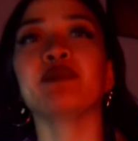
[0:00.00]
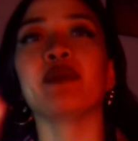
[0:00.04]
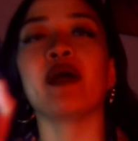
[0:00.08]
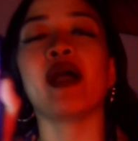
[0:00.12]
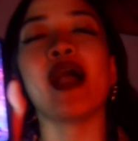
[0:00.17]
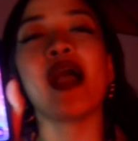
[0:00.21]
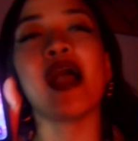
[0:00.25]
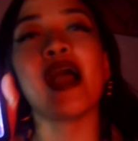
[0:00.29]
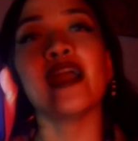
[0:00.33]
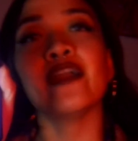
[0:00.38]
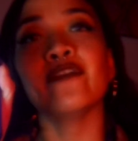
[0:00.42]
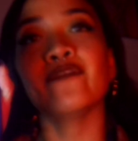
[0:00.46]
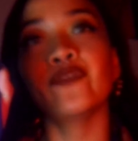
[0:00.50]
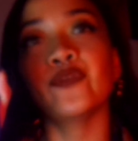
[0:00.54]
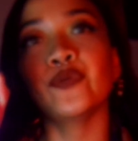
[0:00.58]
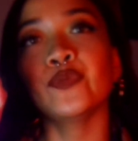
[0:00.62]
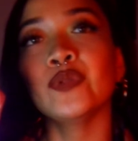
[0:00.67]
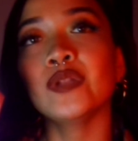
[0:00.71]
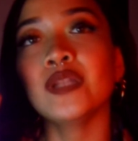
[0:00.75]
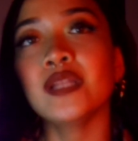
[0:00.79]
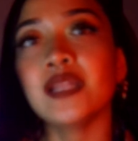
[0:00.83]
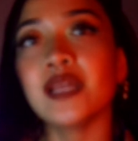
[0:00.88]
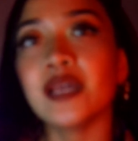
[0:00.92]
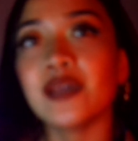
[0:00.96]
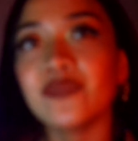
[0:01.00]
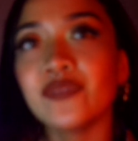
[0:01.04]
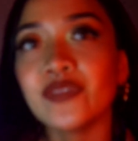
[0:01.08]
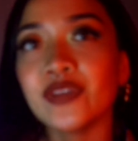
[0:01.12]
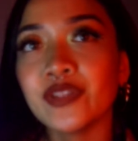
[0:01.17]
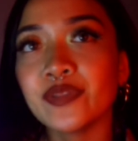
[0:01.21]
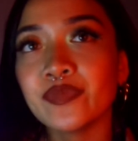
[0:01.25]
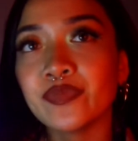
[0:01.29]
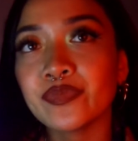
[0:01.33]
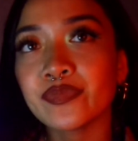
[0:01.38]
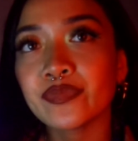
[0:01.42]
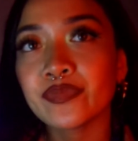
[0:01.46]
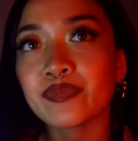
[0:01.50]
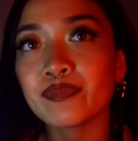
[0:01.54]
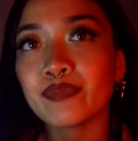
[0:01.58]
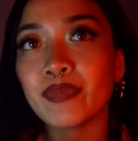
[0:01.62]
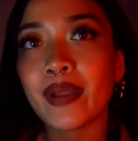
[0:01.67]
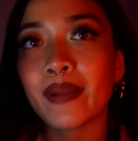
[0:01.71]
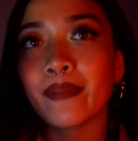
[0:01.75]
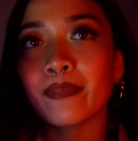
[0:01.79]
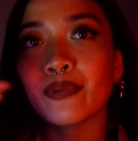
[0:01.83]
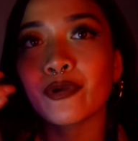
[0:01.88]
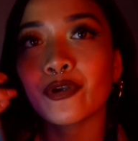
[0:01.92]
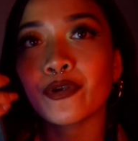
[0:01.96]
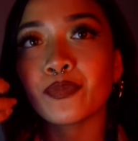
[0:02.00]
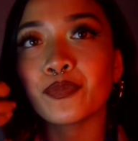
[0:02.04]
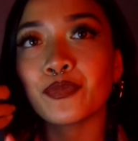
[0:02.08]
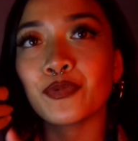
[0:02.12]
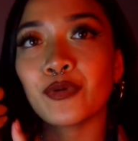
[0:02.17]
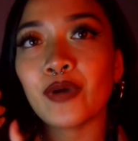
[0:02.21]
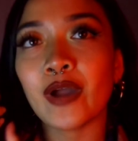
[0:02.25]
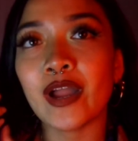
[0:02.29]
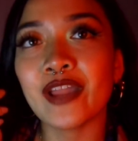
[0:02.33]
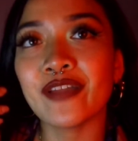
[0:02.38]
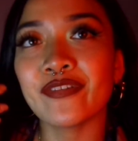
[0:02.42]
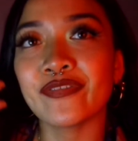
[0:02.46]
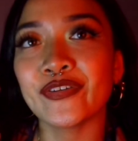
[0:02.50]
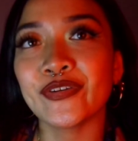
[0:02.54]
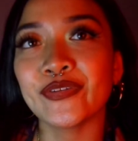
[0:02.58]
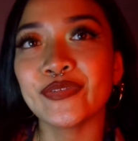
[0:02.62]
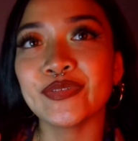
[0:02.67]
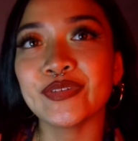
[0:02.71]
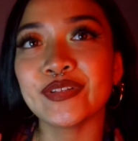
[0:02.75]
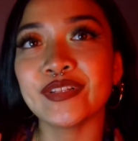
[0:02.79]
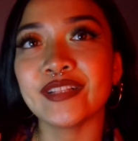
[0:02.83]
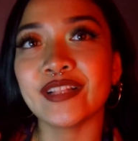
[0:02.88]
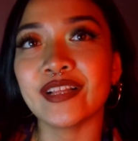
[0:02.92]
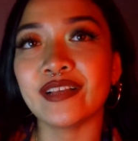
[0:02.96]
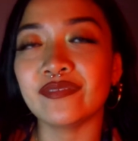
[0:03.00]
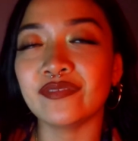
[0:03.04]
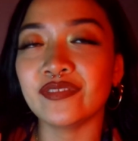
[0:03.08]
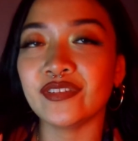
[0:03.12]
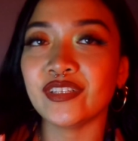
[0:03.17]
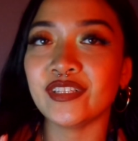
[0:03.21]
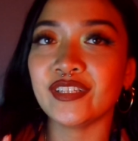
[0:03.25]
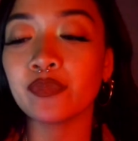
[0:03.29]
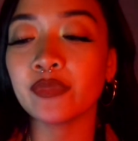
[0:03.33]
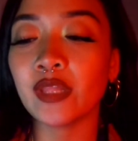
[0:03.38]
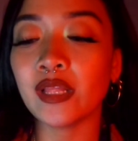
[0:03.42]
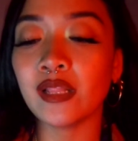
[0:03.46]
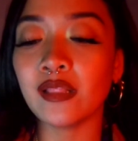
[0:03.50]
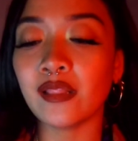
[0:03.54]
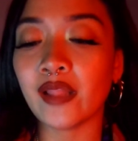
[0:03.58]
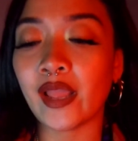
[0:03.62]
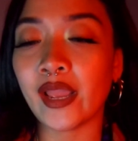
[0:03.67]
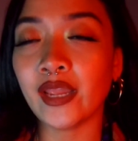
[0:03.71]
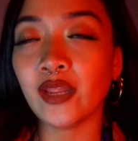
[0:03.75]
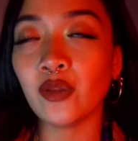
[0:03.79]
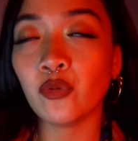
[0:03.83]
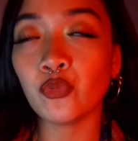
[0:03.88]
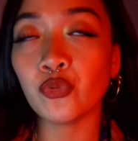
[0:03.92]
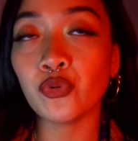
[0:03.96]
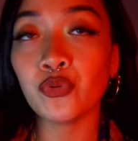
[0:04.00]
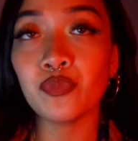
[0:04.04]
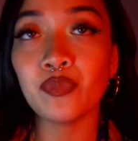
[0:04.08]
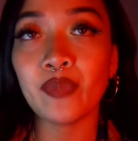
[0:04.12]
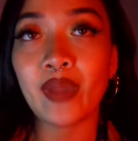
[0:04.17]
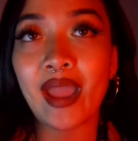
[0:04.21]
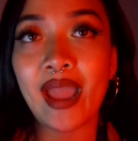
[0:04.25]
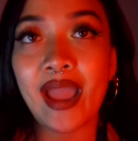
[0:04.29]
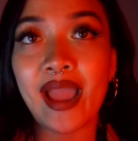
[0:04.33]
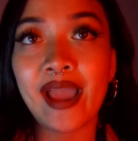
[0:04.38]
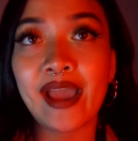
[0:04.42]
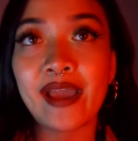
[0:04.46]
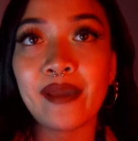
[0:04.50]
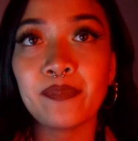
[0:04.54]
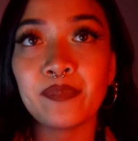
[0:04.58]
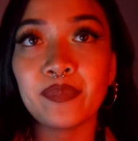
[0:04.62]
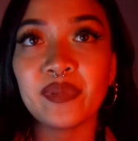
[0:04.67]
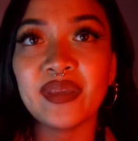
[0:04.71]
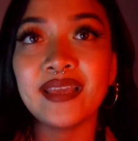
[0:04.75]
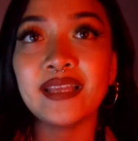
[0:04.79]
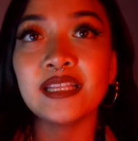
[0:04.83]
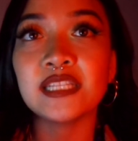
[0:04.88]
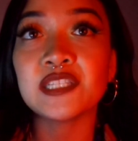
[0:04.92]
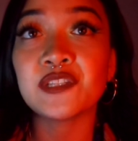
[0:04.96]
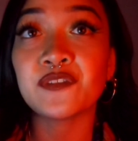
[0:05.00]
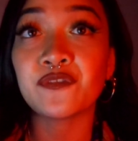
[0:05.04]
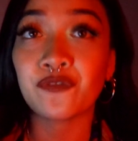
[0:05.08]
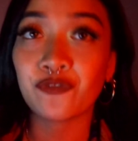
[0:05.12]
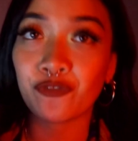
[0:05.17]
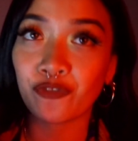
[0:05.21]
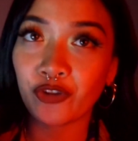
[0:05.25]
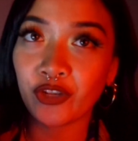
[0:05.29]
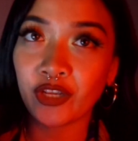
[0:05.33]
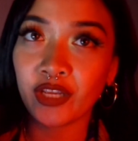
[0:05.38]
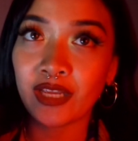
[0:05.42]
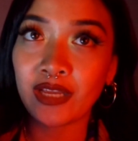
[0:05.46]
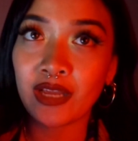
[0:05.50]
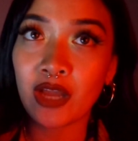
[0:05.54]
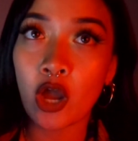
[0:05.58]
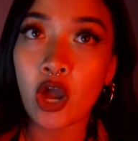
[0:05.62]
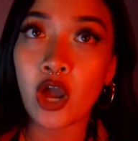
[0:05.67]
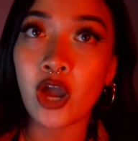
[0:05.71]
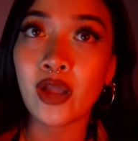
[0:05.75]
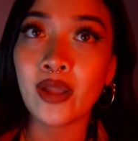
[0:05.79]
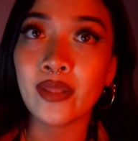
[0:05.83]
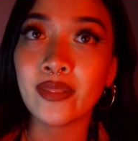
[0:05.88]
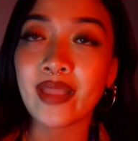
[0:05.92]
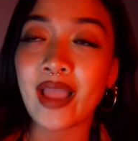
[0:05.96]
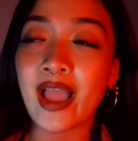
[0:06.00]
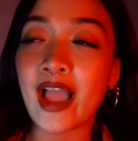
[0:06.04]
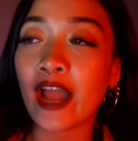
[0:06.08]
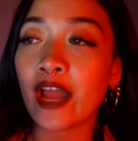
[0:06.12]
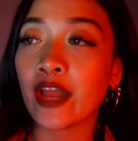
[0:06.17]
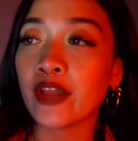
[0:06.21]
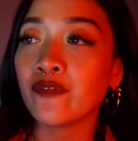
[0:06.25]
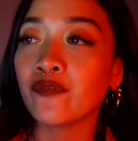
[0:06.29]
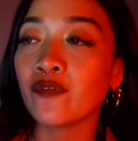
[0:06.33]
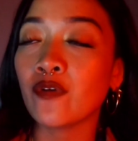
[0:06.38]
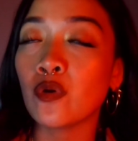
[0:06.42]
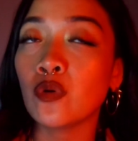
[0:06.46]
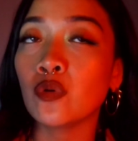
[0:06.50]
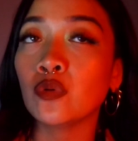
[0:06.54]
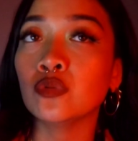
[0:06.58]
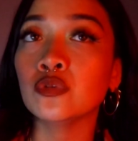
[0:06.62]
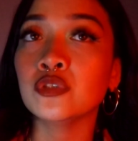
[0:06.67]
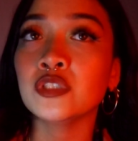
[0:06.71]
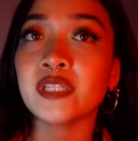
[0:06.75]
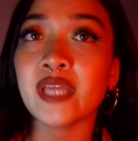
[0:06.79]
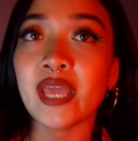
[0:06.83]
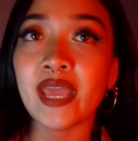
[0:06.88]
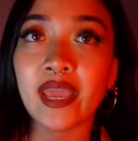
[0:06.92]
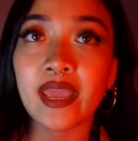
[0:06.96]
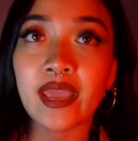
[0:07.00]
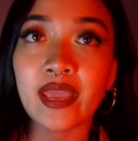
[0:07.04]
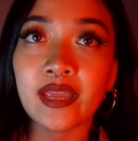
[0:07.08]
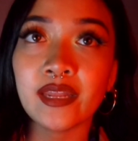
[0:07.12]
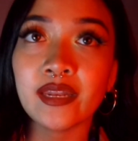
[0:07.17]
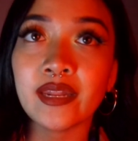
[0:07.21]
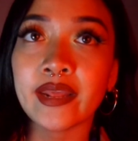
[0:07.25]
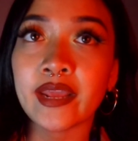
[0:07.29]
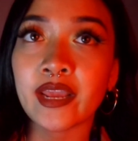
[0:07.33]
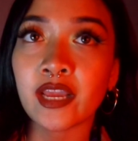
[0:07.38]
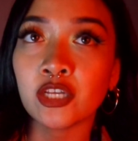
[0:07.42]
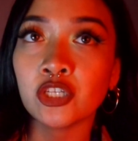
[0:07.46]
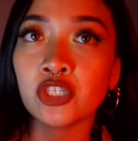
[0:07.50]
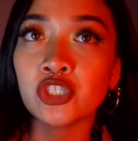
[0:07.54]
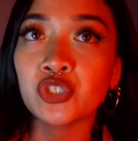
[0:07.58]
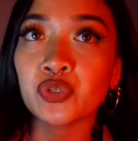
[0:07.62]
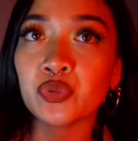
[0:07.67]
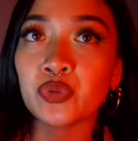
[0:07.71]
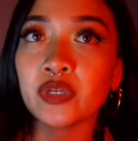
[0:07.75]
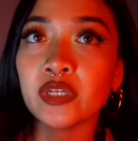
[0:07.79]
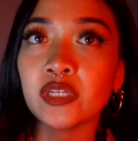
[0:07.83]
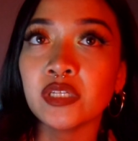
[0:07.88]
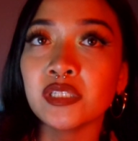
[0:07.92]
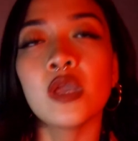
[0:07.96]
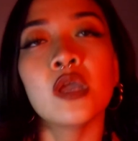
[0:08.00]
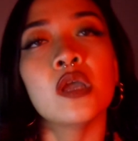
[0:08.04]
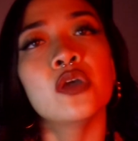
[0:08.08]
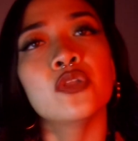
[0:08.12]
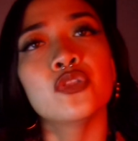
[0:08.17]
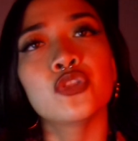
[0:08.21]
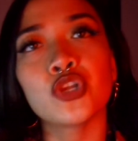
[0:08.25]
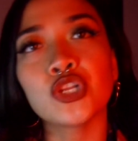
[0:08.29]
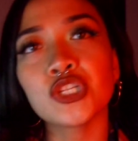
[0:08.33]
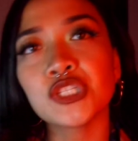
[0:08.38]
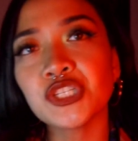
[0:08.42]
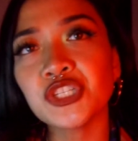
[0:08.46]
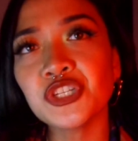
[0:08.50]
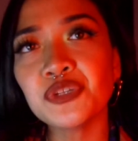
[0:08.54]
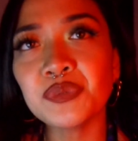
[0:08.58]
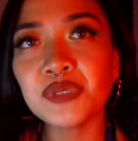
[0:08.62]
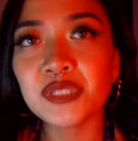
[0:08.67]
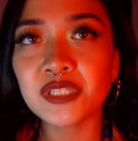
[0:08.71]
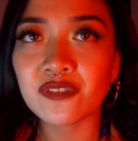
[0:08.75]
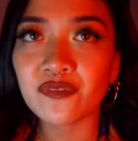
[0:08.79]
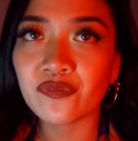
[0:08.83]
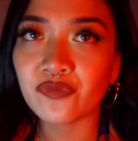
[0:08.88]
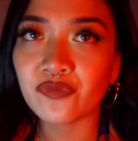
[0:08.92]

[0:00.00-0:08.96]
my iPhone 11, my purple iPhone 11. The Lightroom app is free on iPhones and Android. There's gonna be some